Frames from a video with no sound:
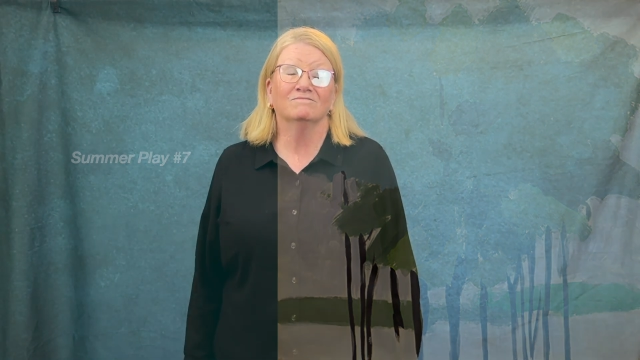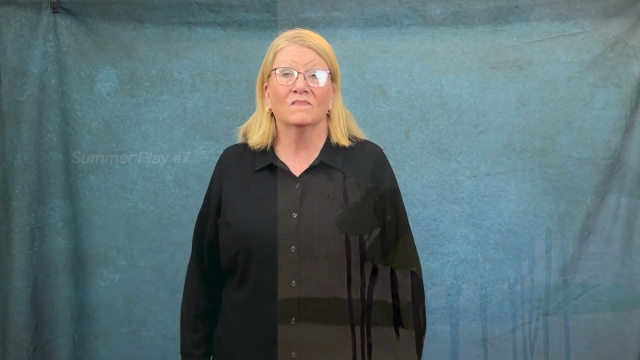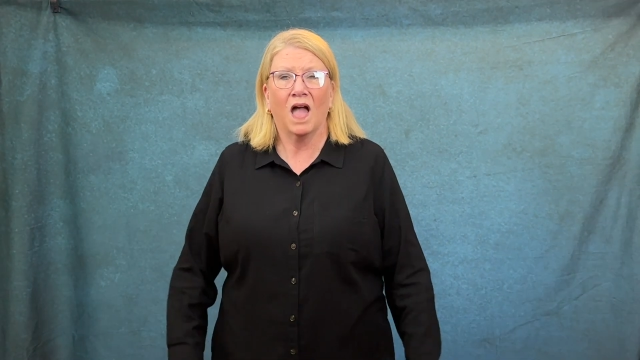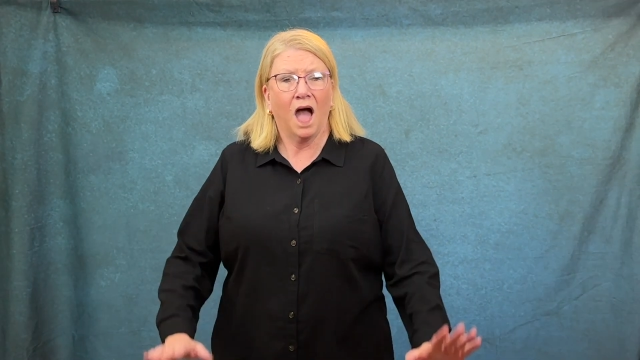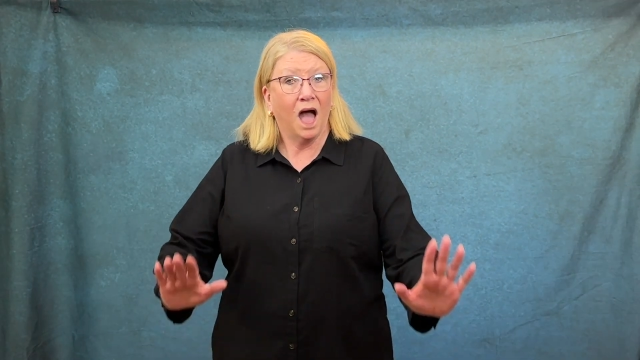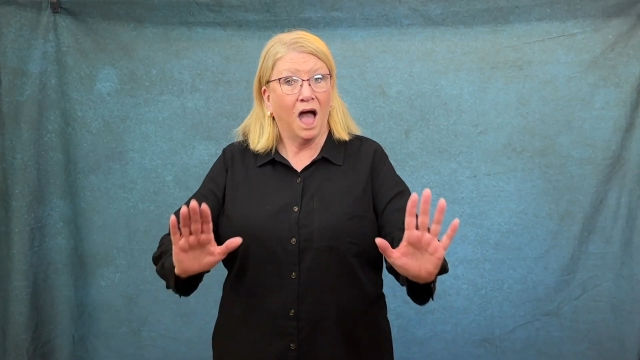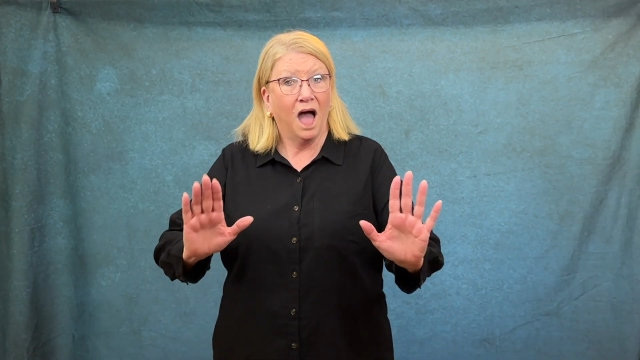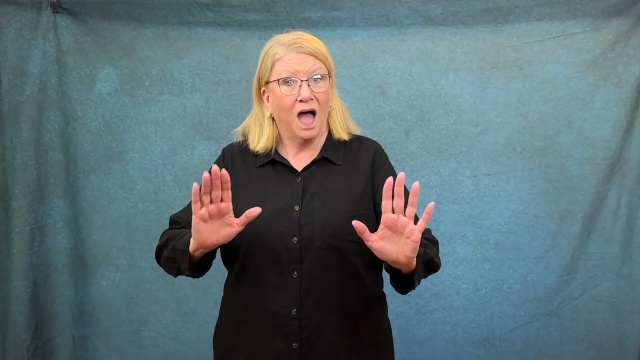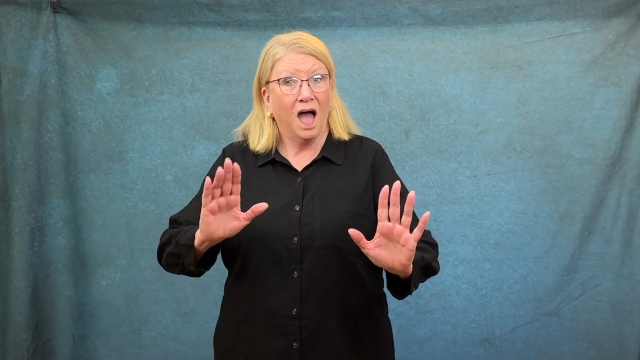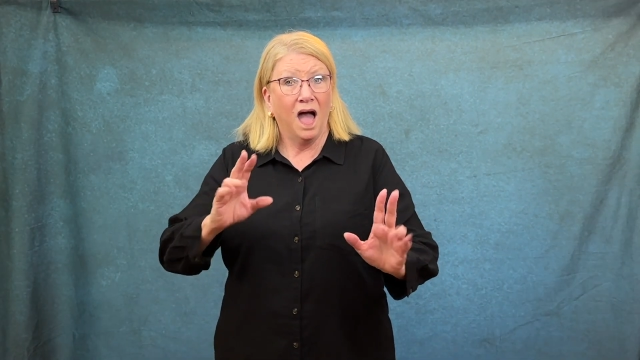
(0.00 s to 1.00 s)
hard to
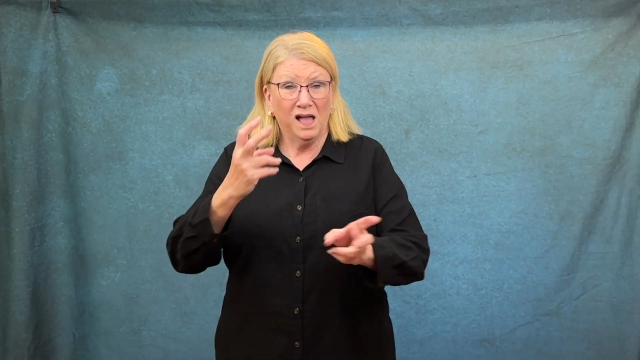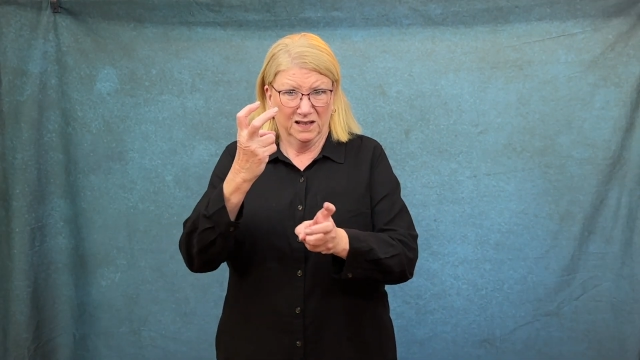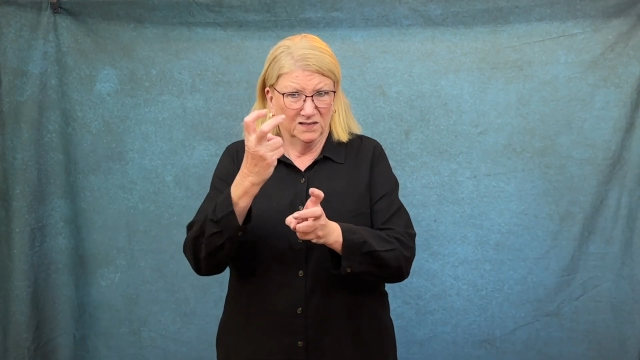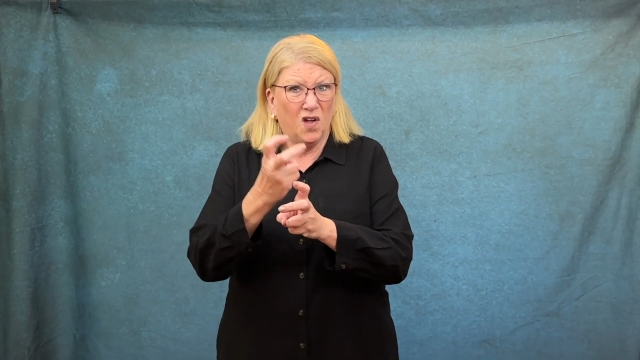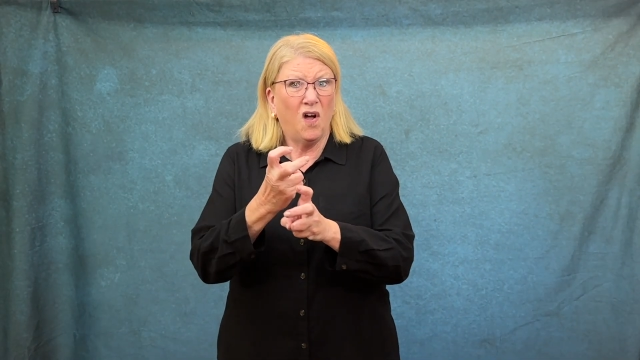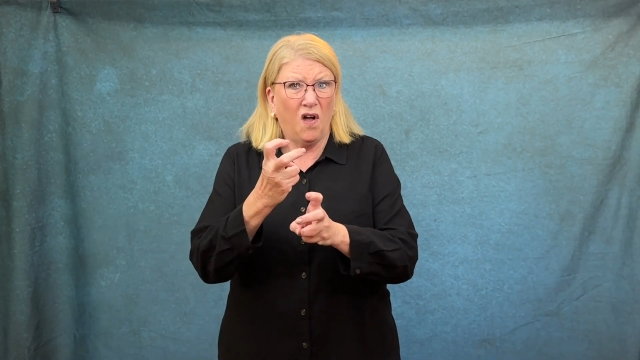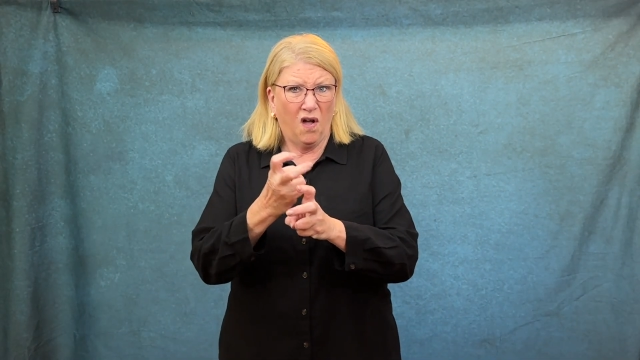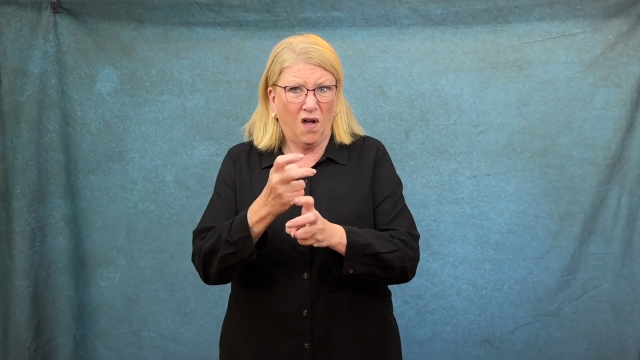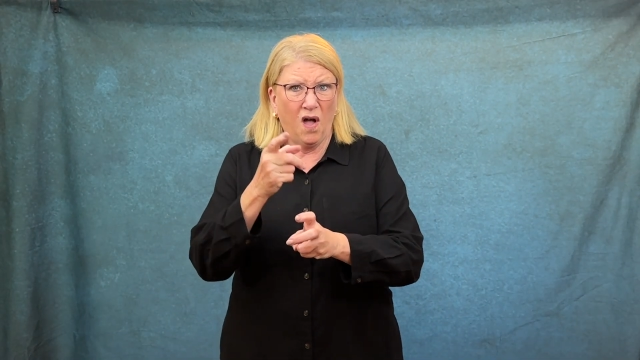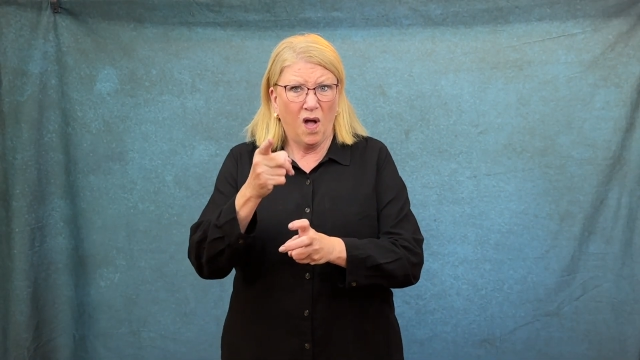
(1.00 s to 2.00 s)
hug you in a
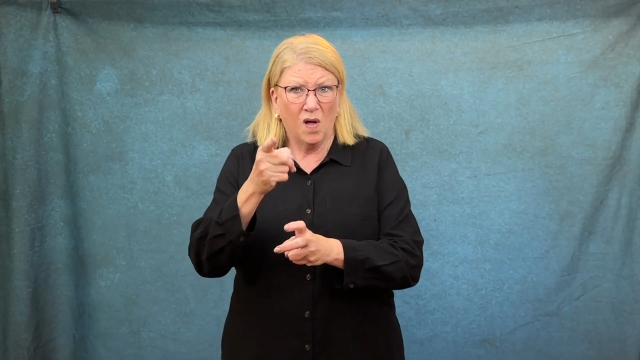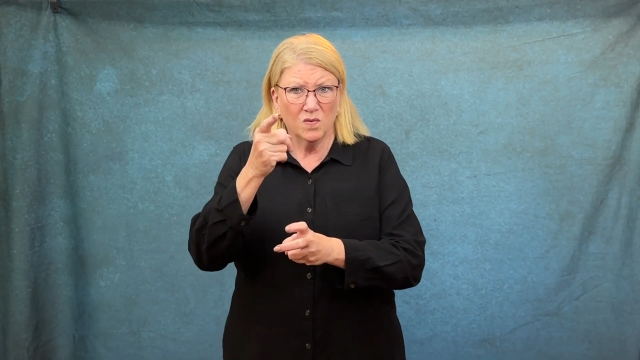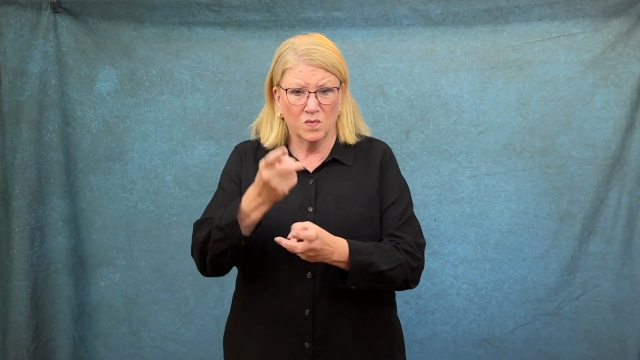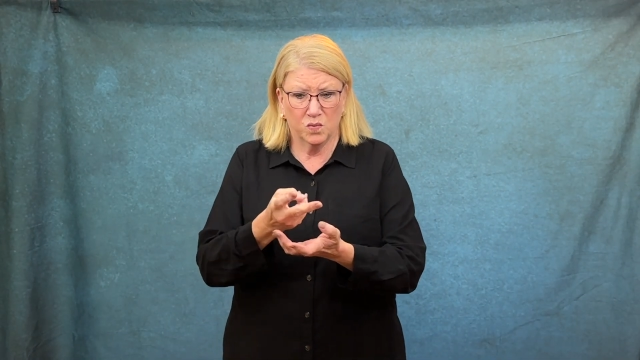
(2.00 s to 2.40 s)
hammock,